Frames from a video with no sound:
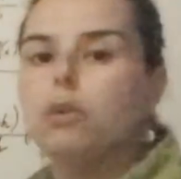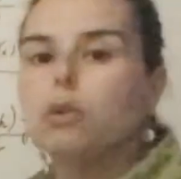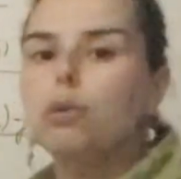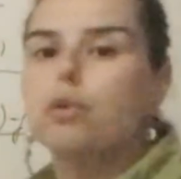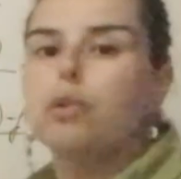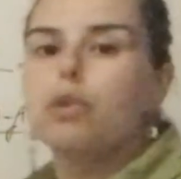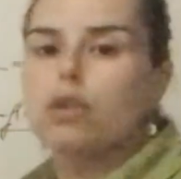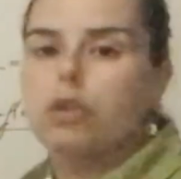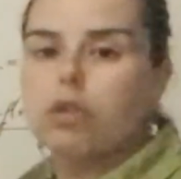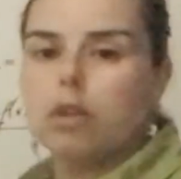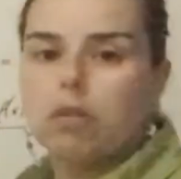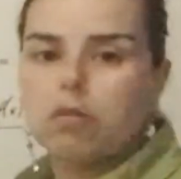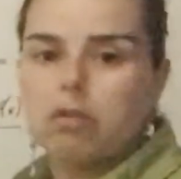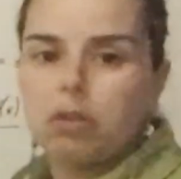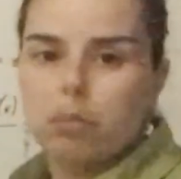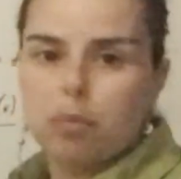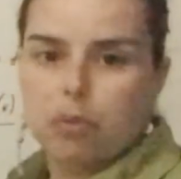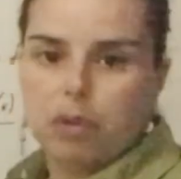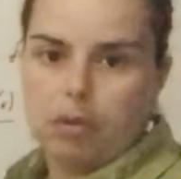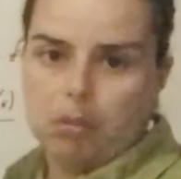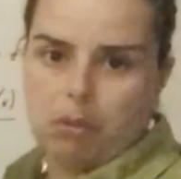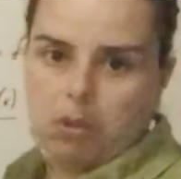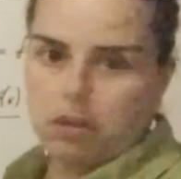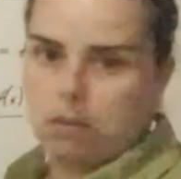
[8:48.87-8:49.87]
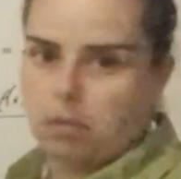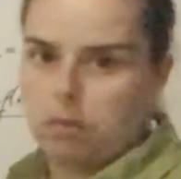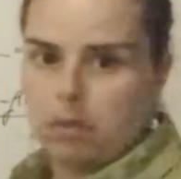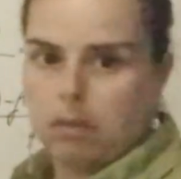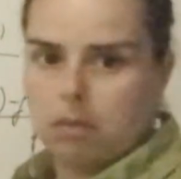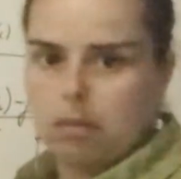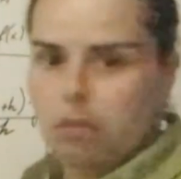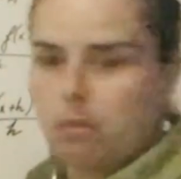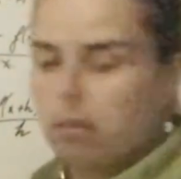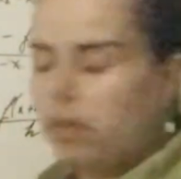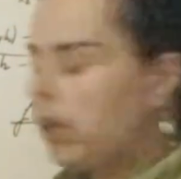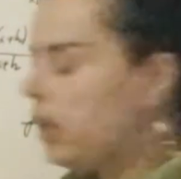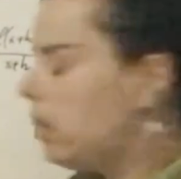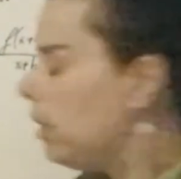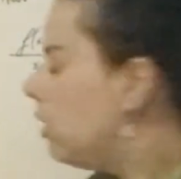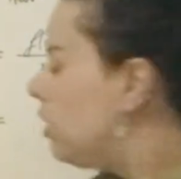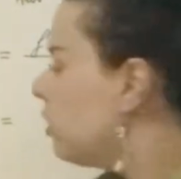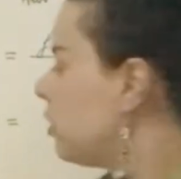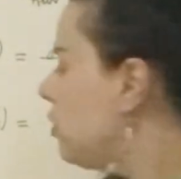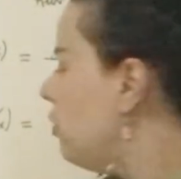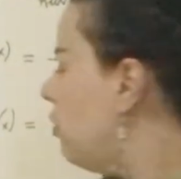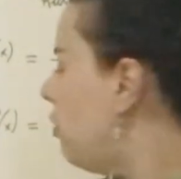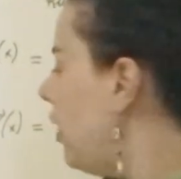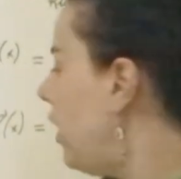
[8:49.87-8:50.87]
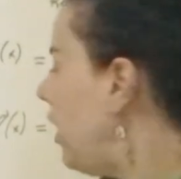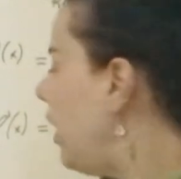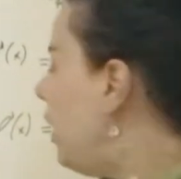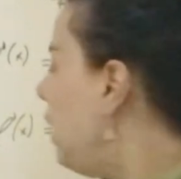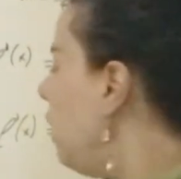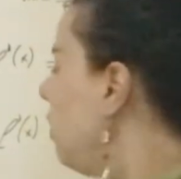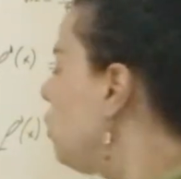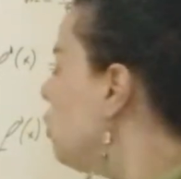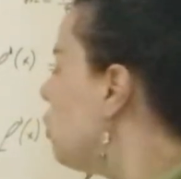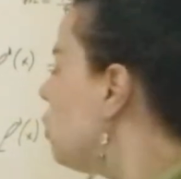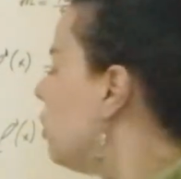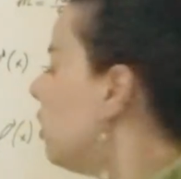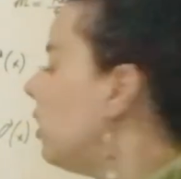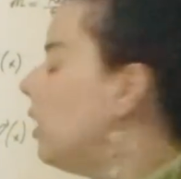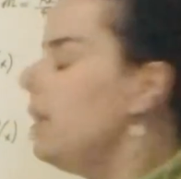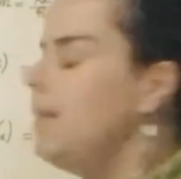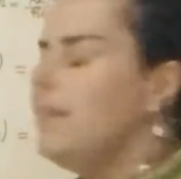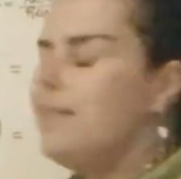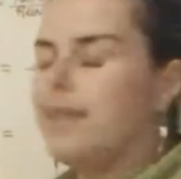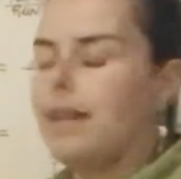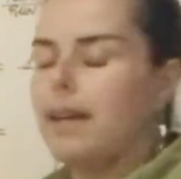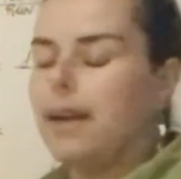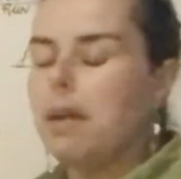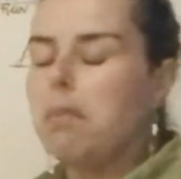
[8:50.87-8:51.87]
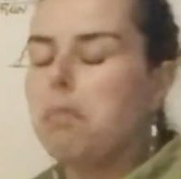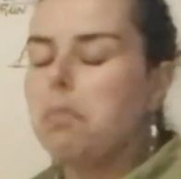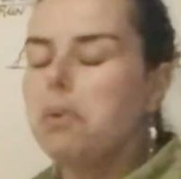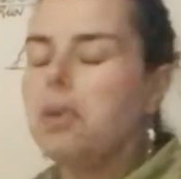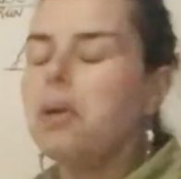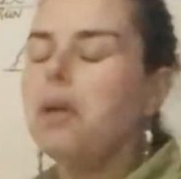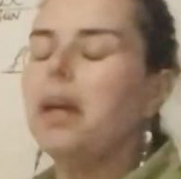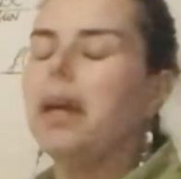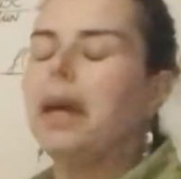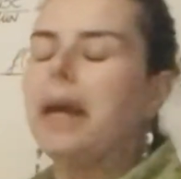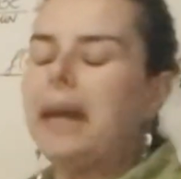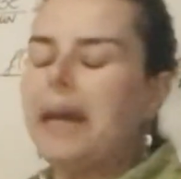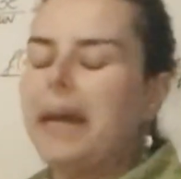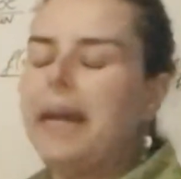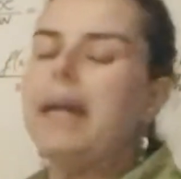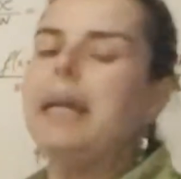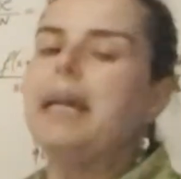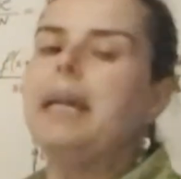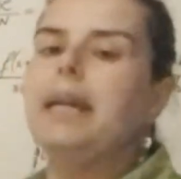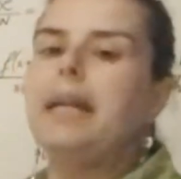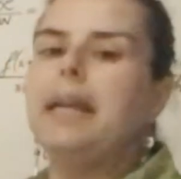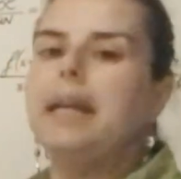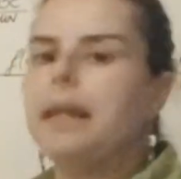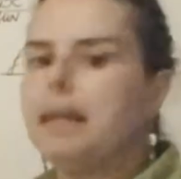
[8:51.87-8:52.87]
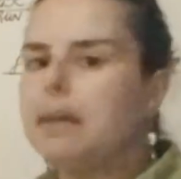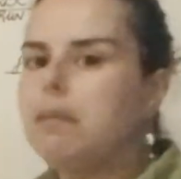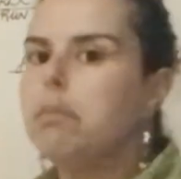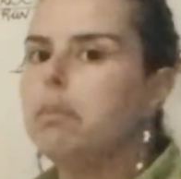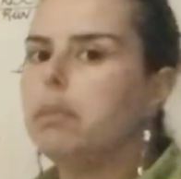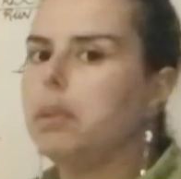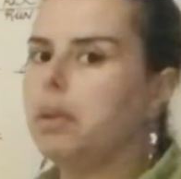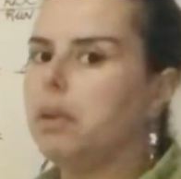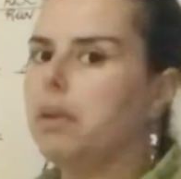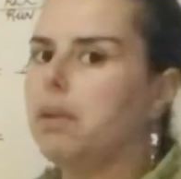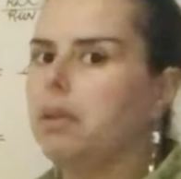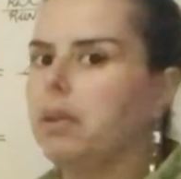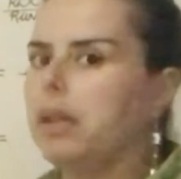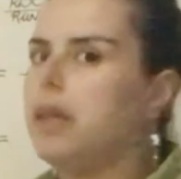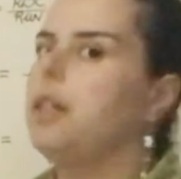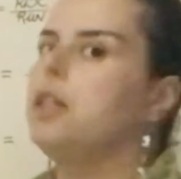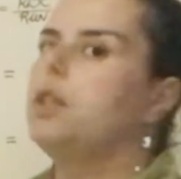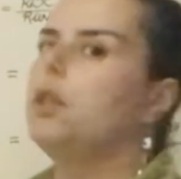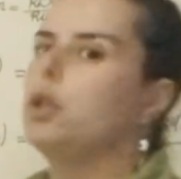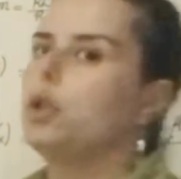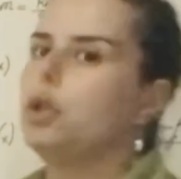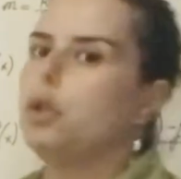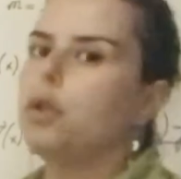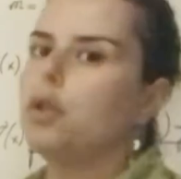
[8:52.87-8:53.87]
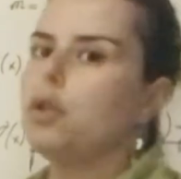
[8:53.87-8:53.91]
could solve the problem, because if h is a number, any number that it's not